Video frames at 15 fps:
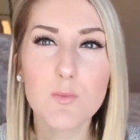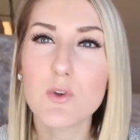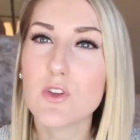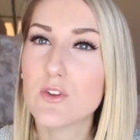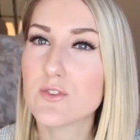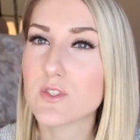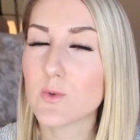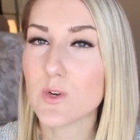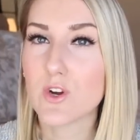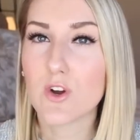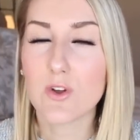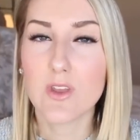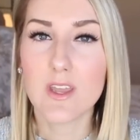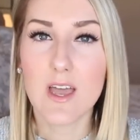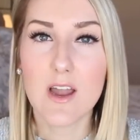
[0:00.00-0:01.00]
used to a
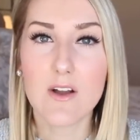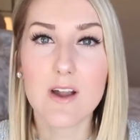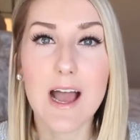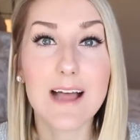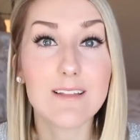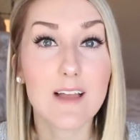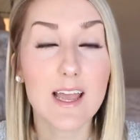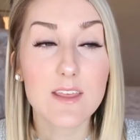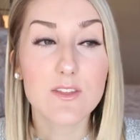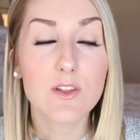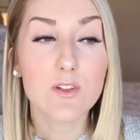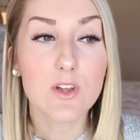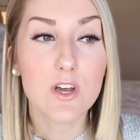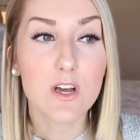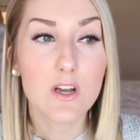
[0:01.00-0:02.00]
curling iron. I like the
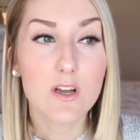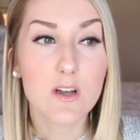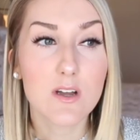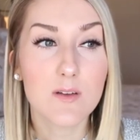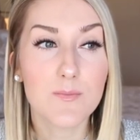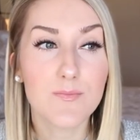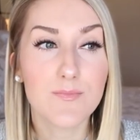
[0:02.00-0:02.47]
look.